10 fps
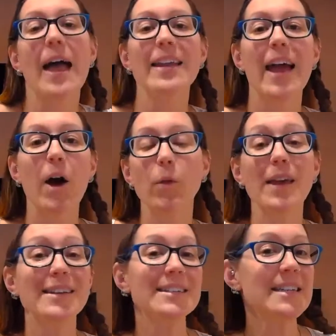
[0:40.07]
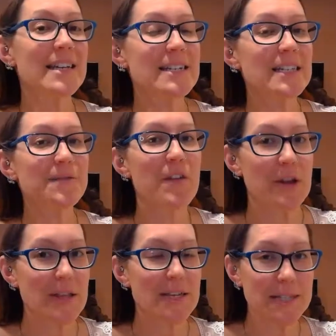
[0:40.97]
Now, the idea is
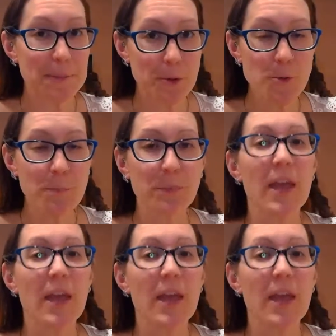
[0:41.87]
fairly simple.